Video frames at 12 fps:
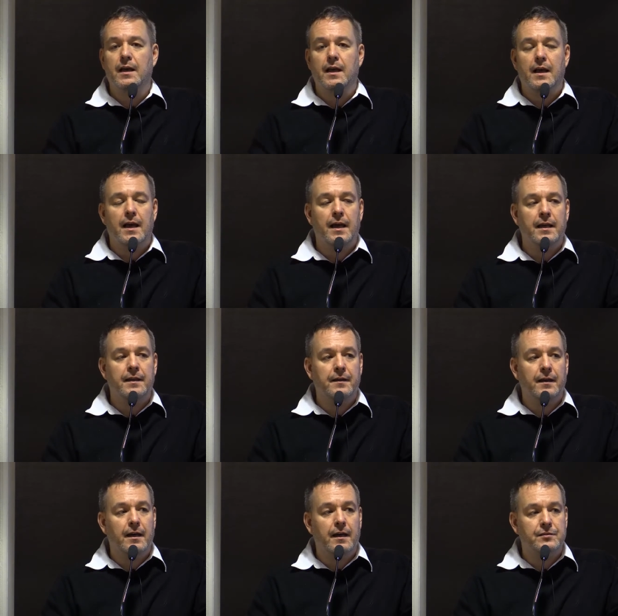And
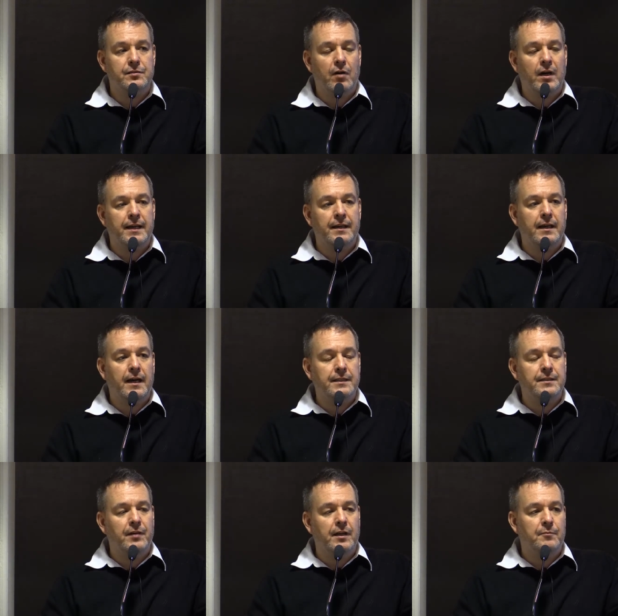so I
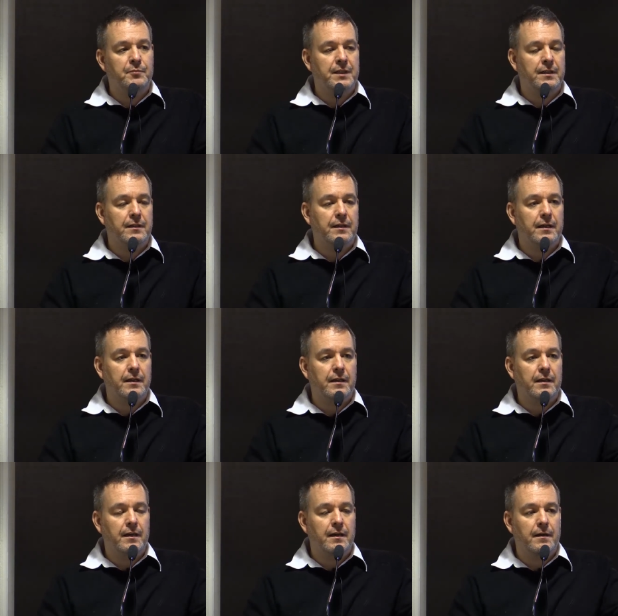developed
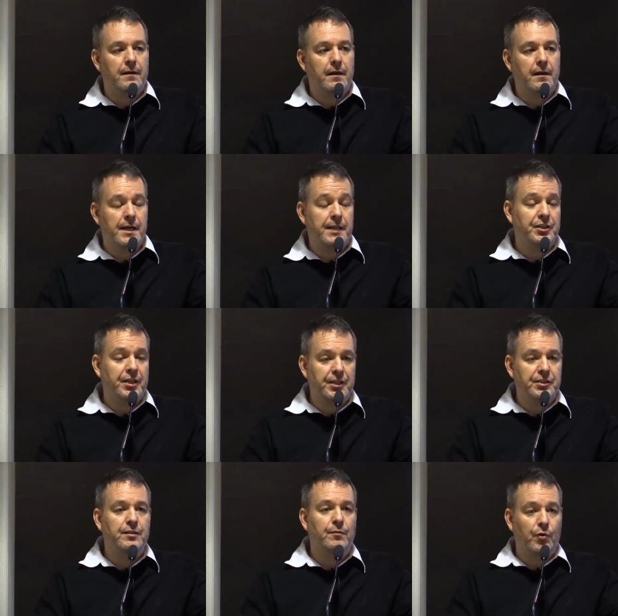an
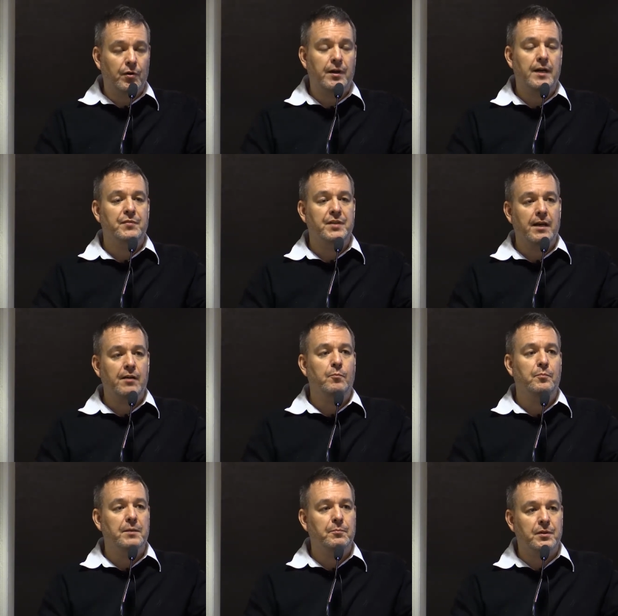educational program to
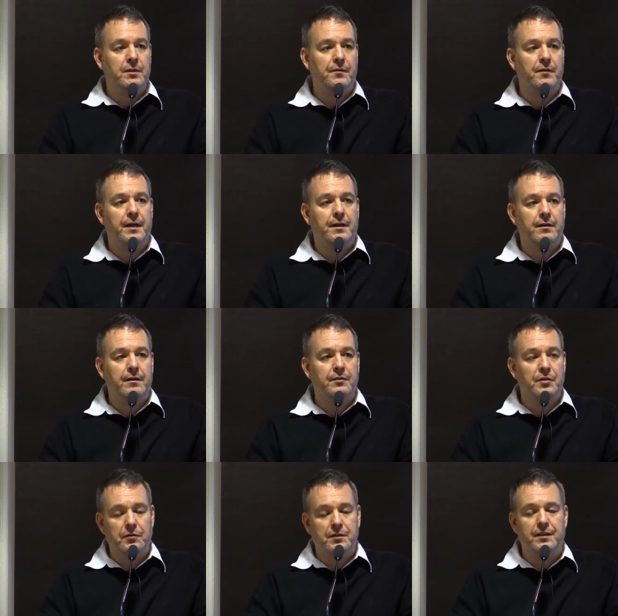help people that are
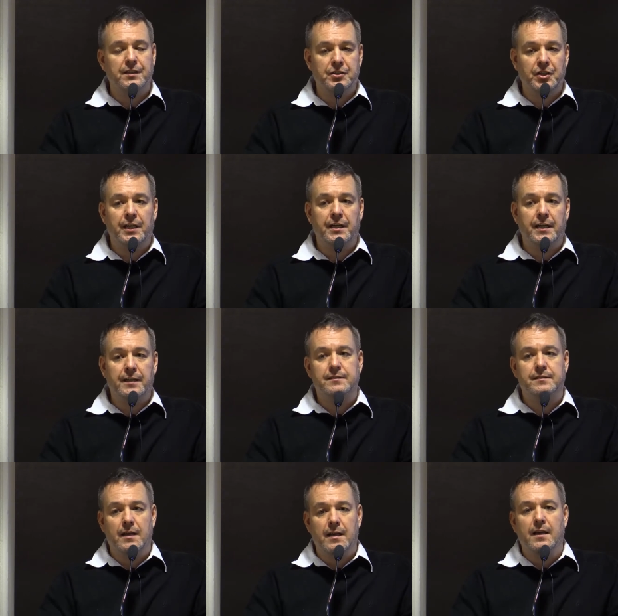new to the
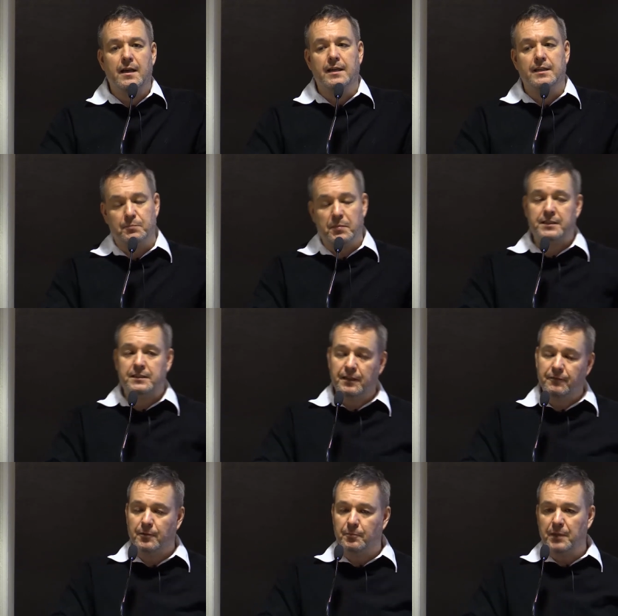GIS, and
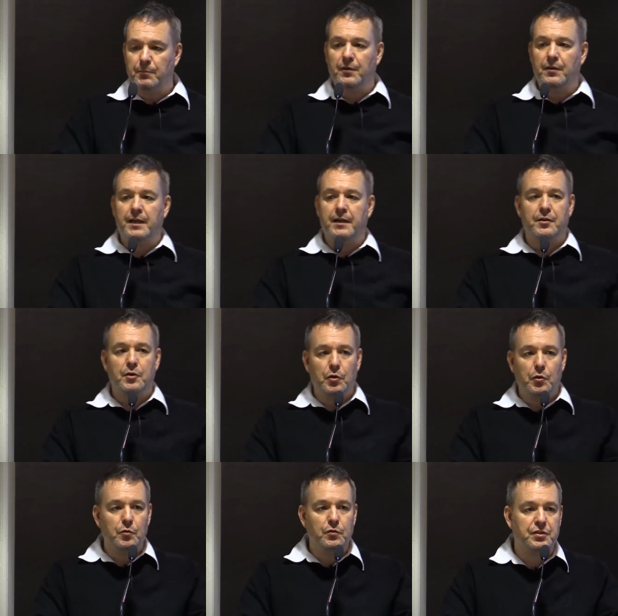especially for people that are
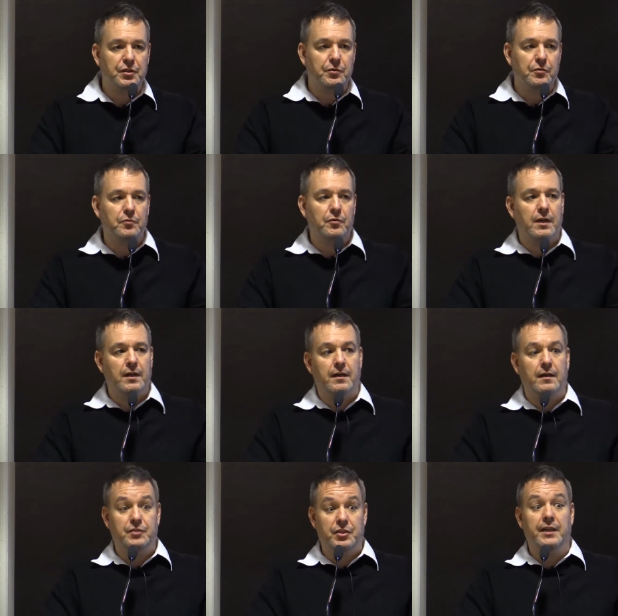new to
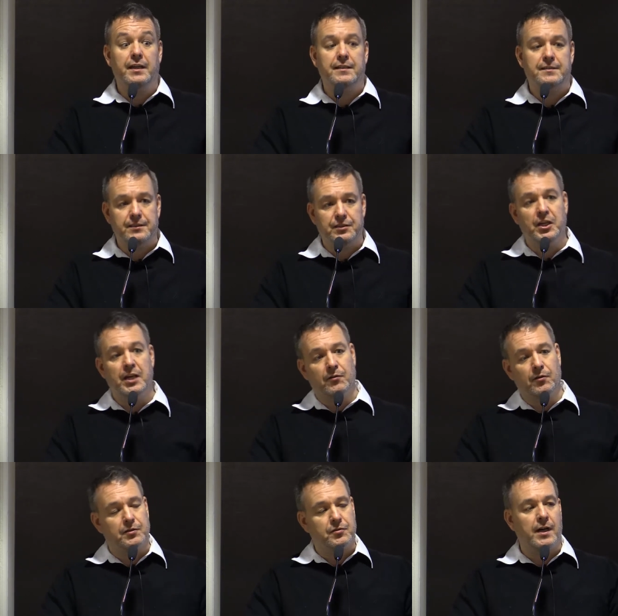GIS in
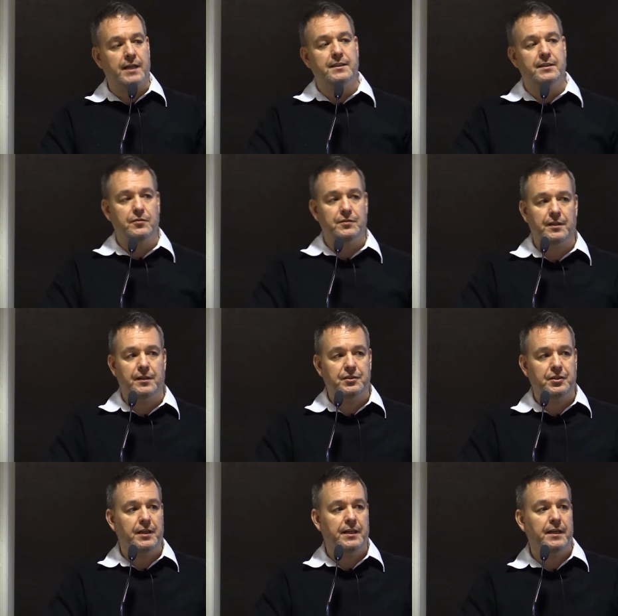general, trying to use our
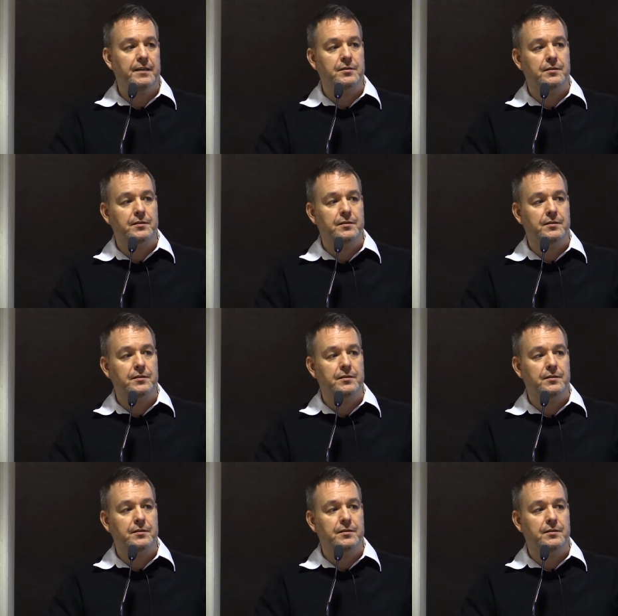GIS.